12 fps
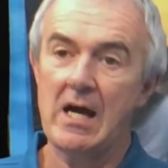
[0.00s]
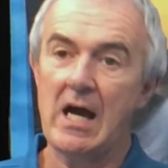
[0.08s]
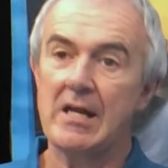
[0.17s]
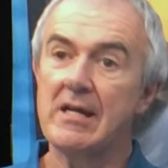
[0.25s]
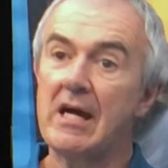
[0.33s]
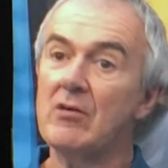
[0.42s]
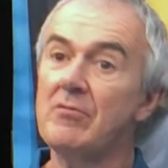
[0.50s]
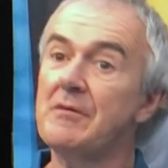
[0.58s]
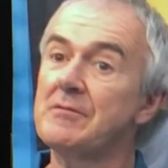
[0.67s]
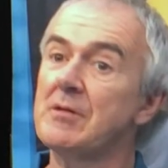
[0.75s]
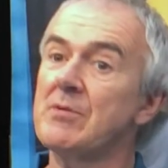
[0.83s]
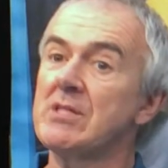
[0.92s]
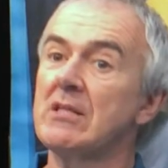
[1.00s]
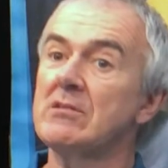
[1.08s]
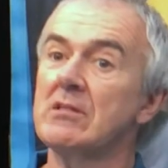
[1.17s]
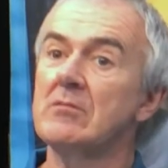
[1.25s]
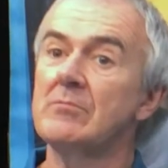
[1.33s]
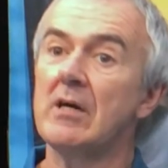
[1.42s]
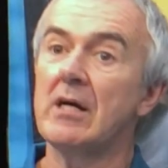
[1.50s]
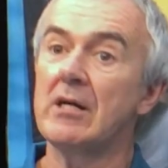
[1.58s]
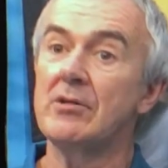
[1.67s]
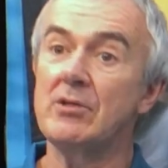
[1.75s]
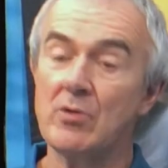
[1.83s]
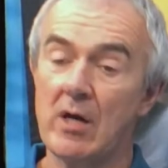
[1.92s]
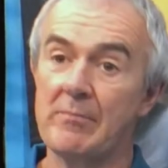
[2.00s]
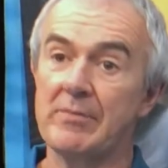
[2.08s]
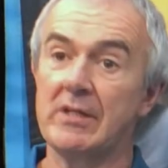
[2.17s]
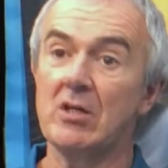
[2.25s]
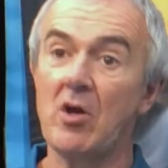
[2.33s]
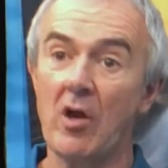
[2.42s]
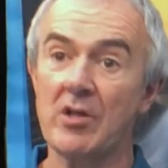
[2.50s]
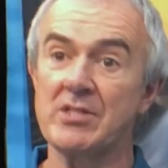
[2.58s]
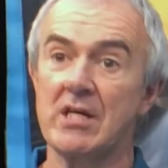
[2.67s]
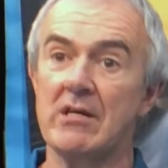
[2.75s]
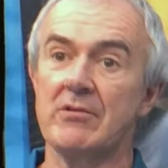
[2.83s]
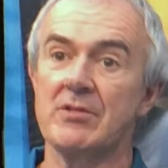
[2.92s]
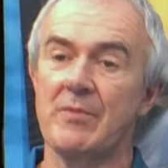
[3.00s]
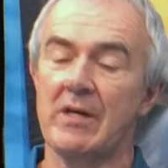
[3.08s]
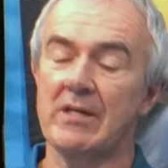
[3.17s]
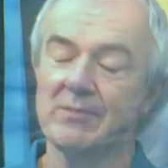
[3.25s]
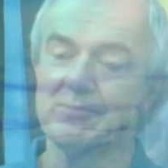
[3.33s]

and now 50% owned by a new company, Collins Aerospace.